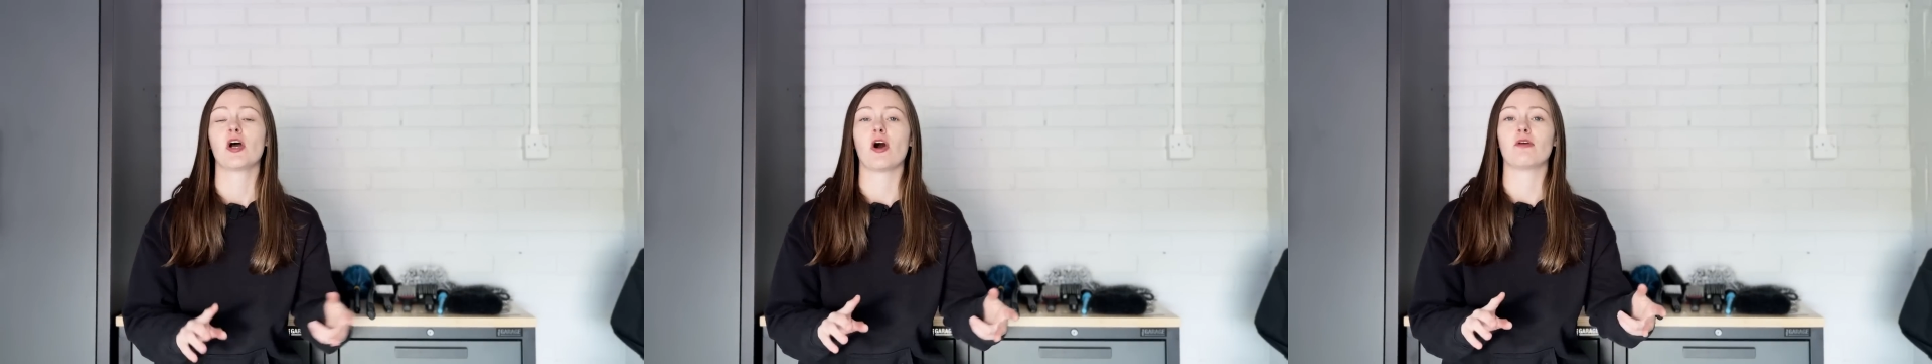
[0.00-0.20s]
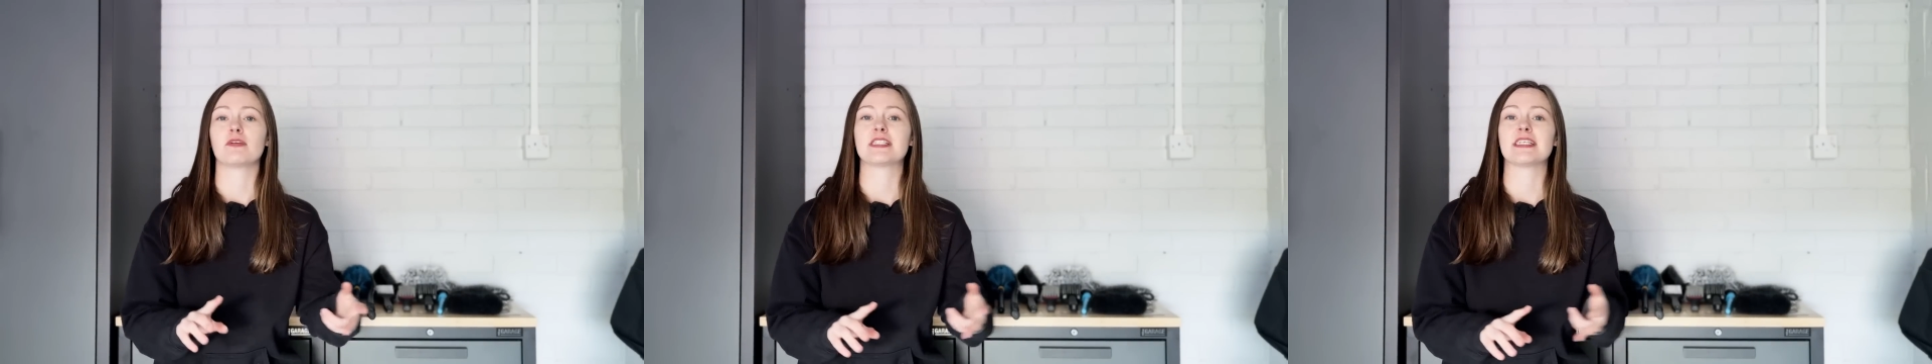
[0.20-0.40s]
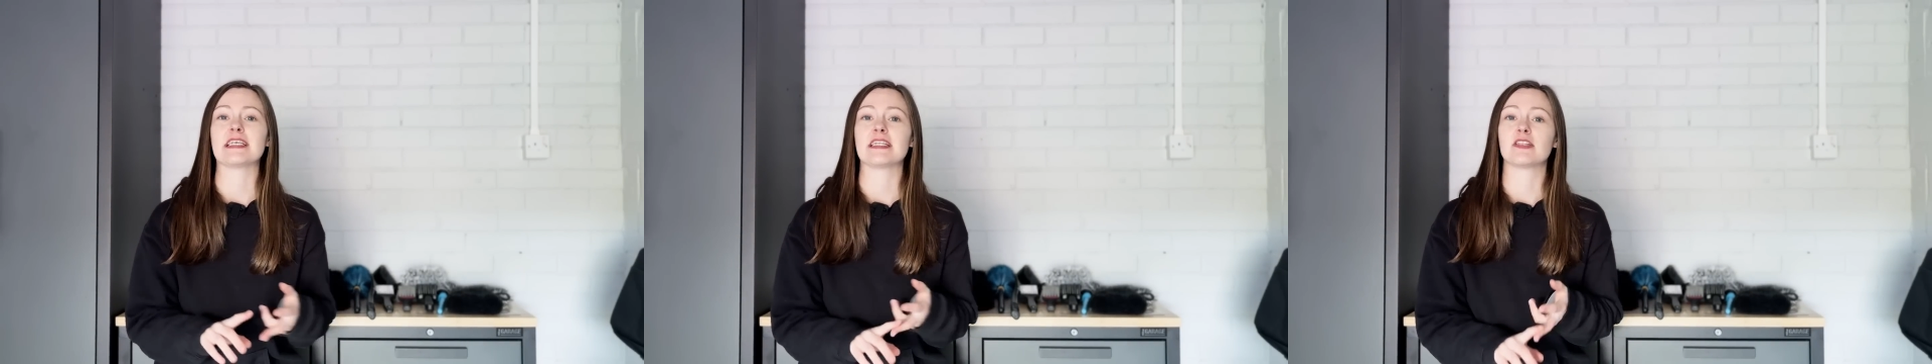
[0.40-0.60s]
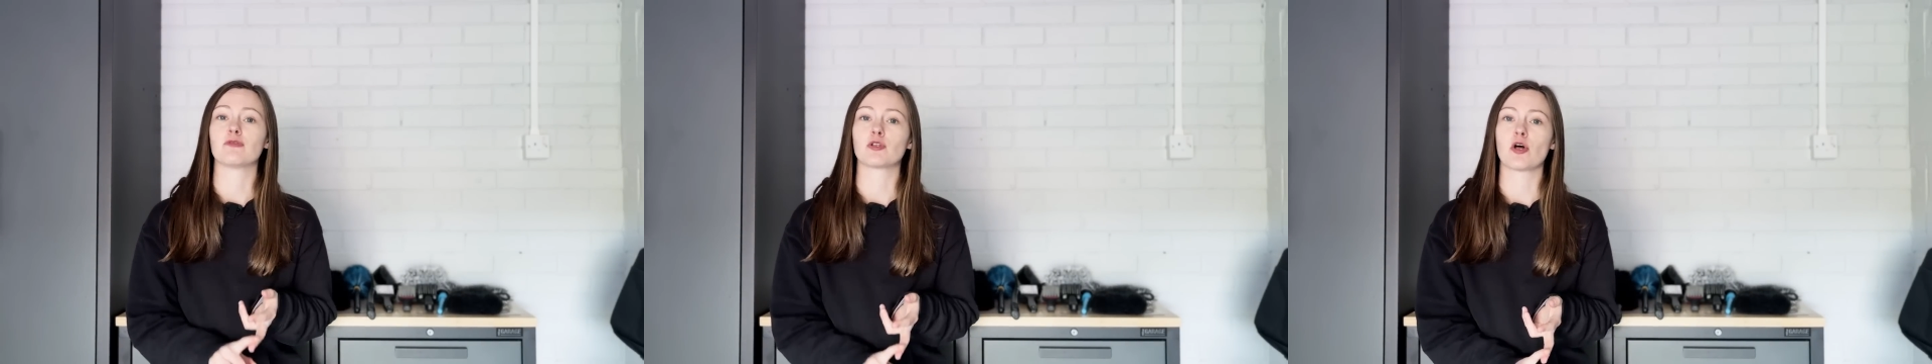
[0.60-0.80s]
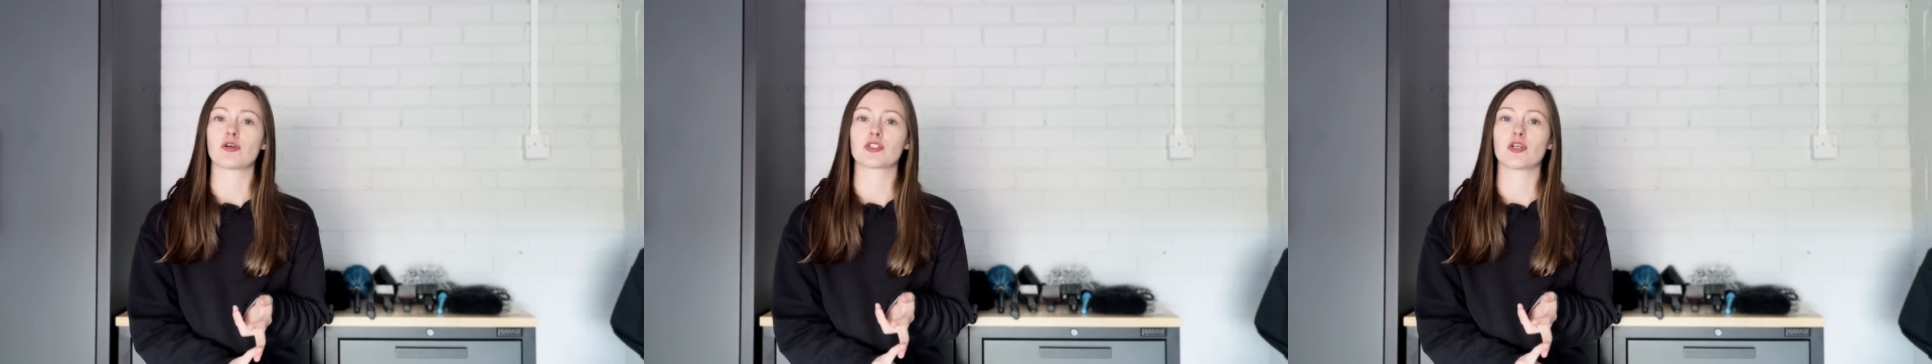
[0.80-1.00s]
Obviously, they're
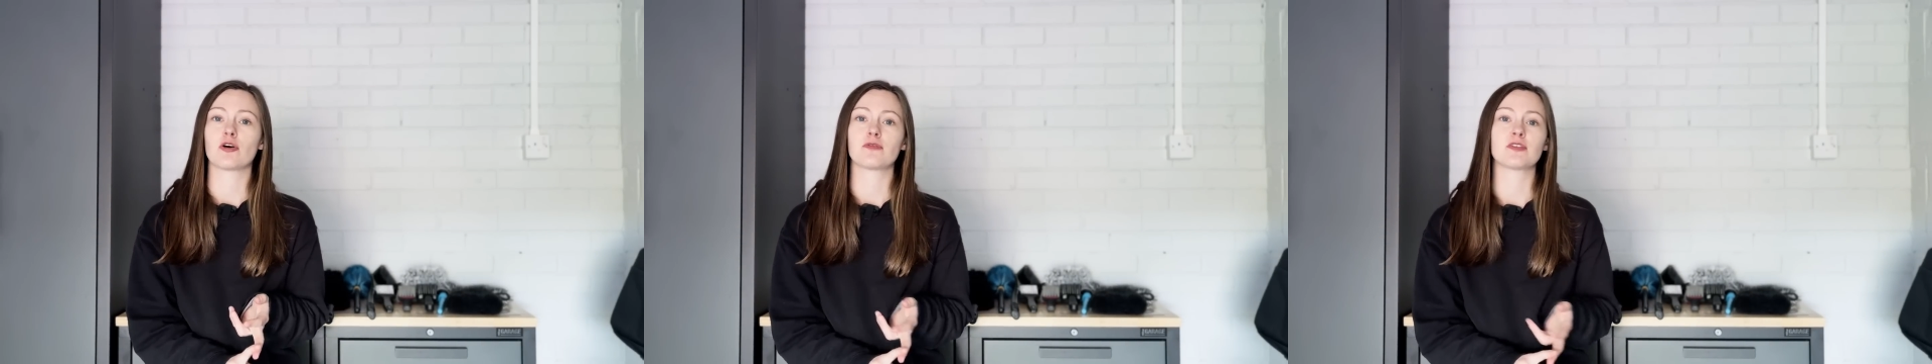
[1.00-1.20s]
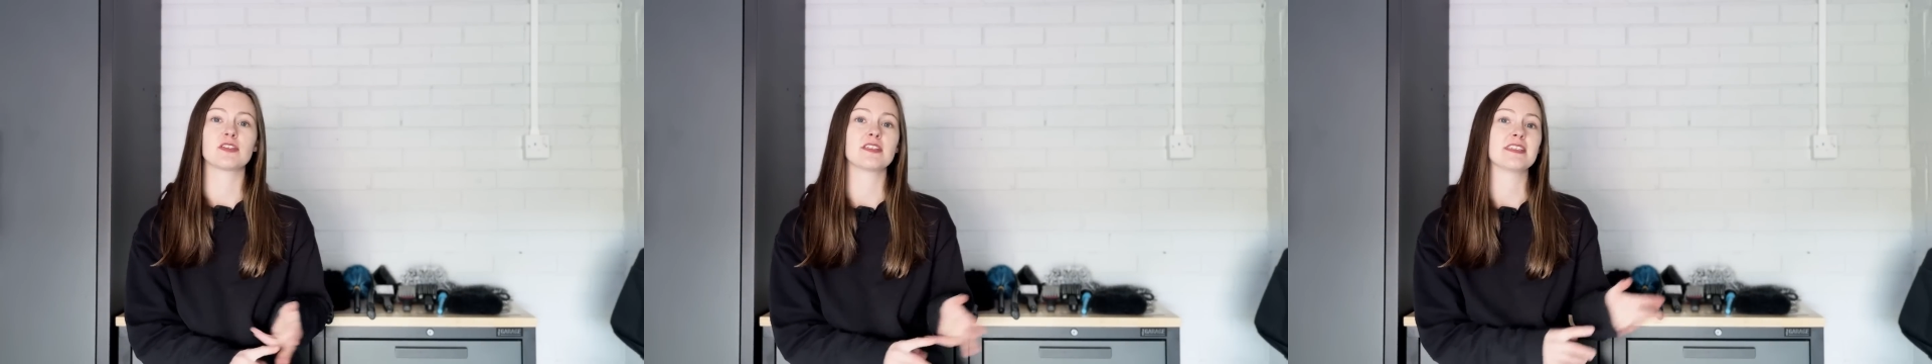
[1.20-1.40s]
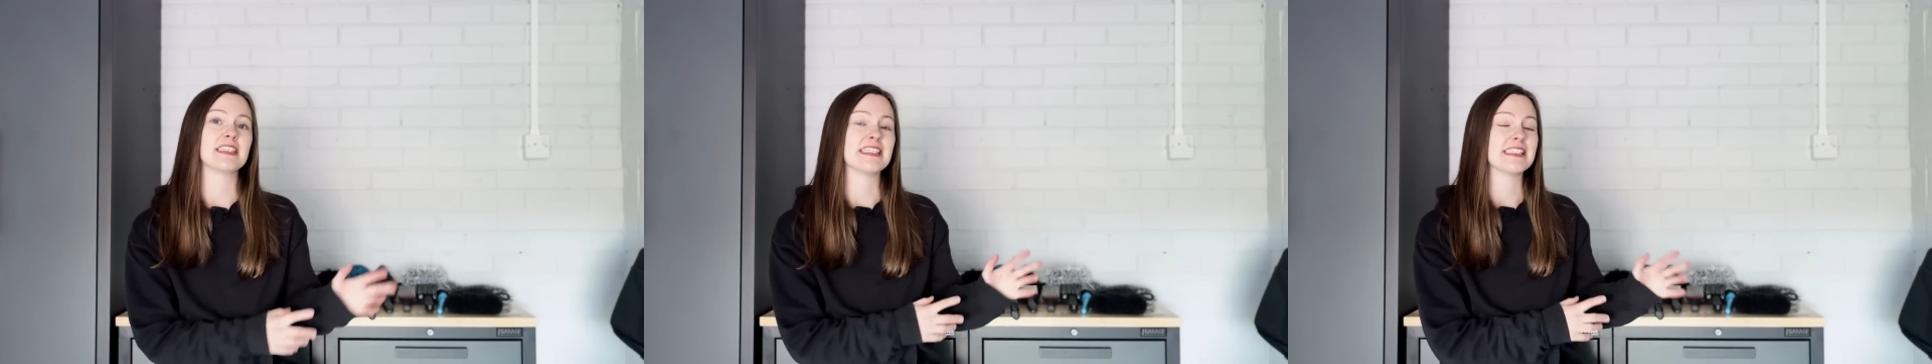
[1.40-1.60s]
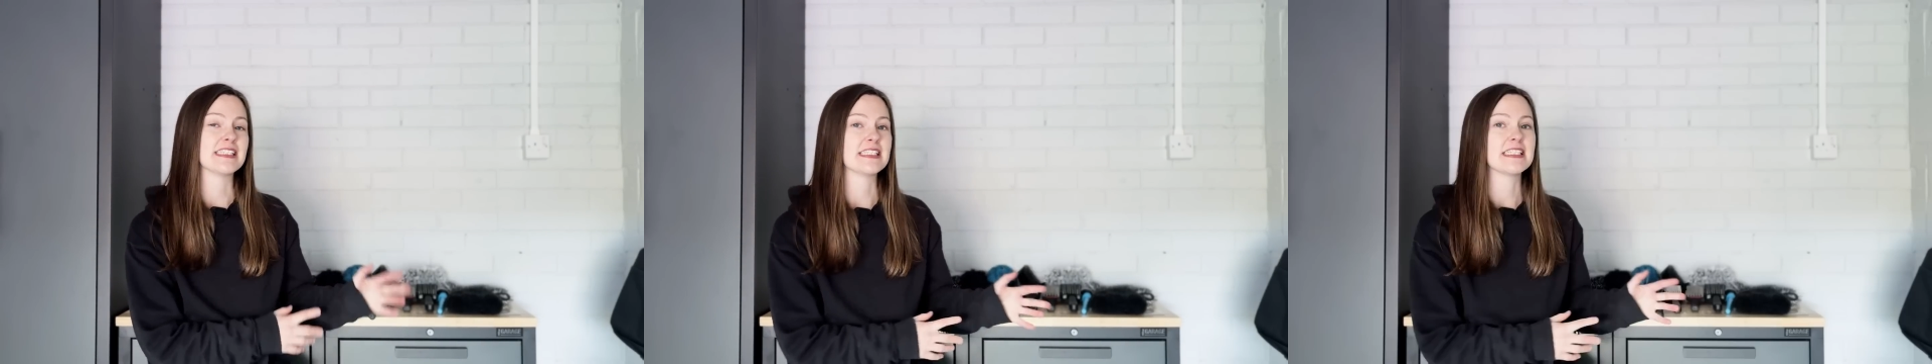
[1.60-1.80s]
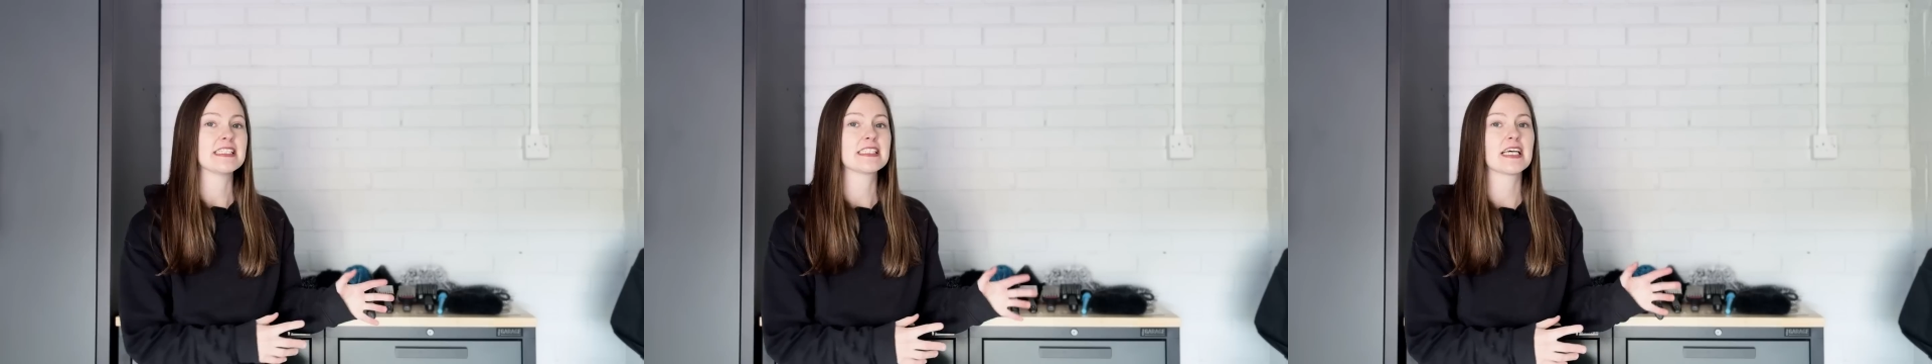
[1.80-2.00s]
a lot softer than the Easy
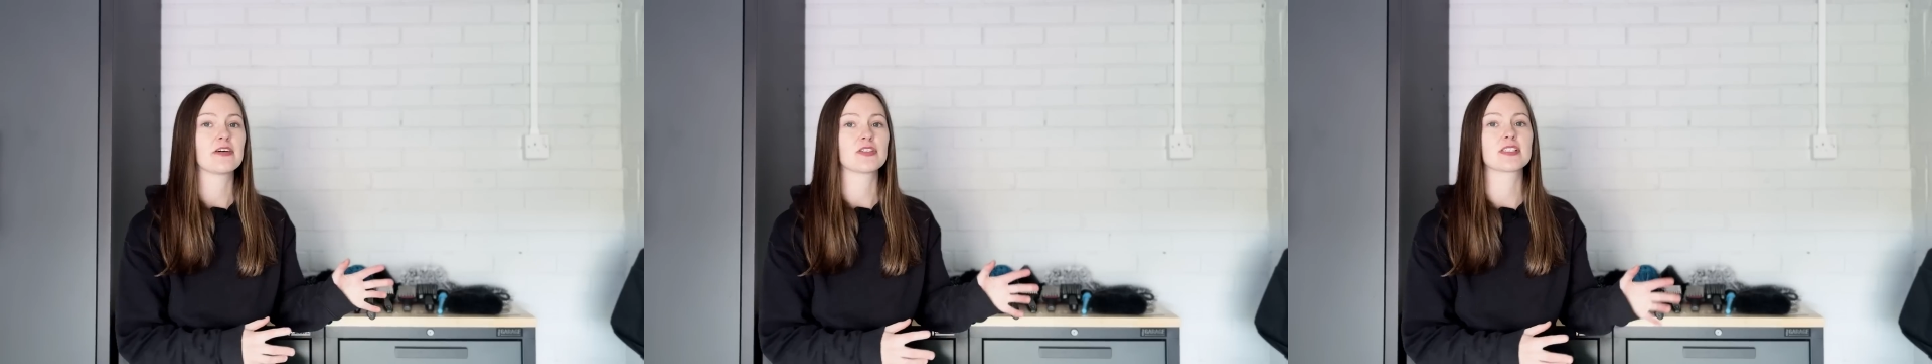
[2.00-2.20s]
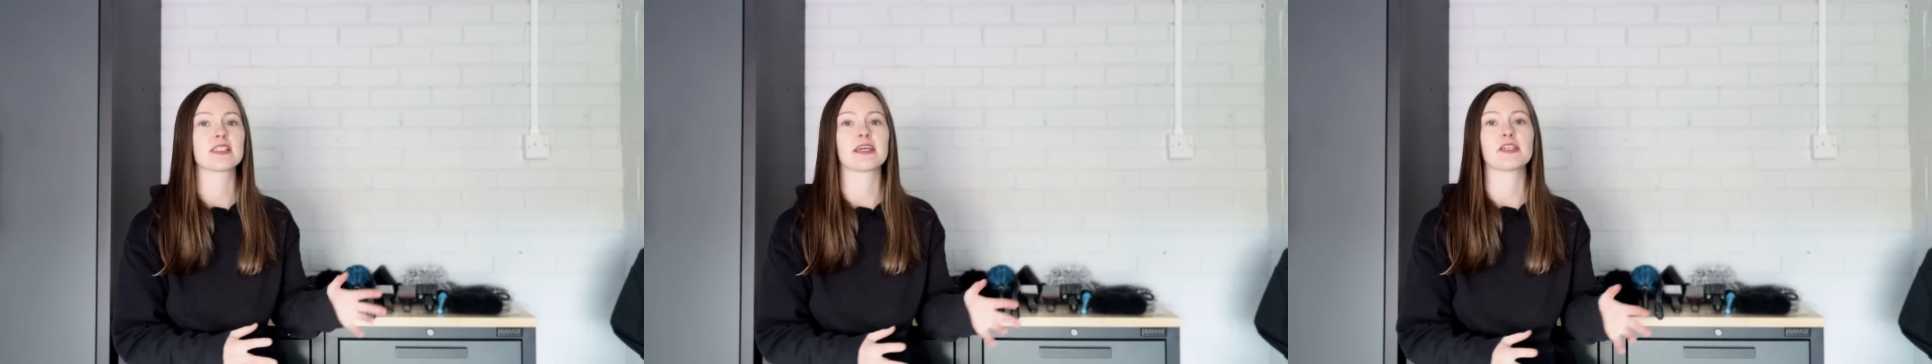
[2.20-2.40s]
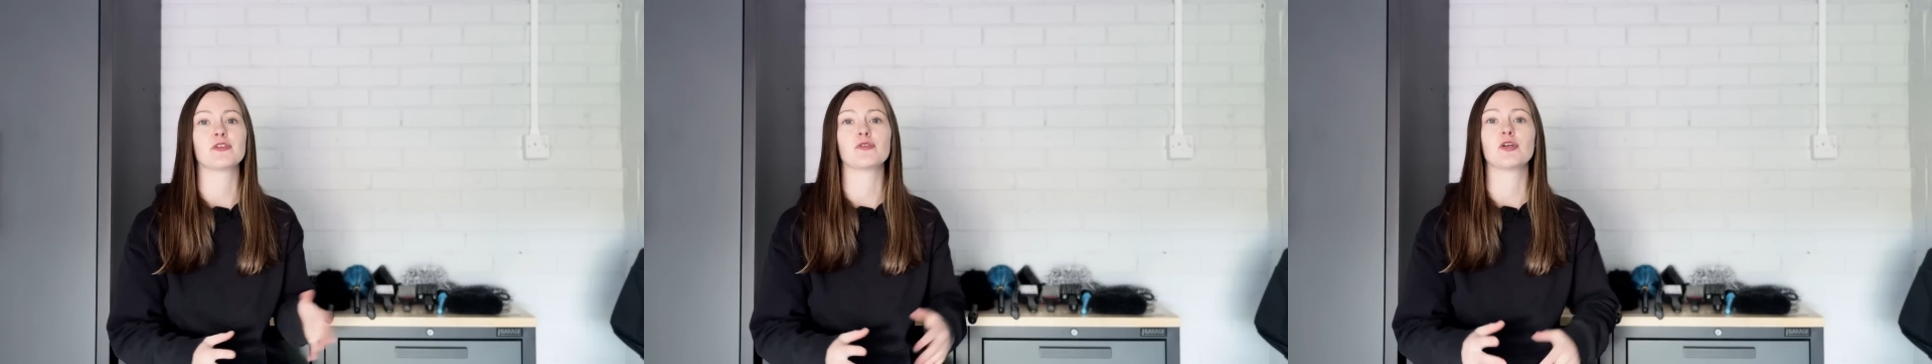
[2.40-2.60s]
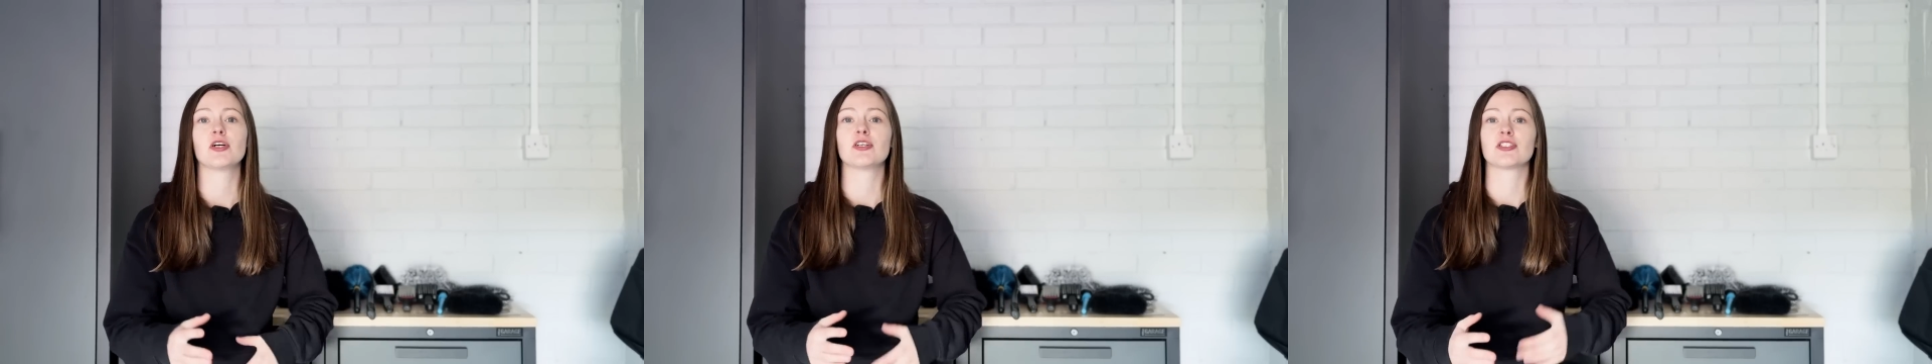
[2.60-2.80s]
Detail style,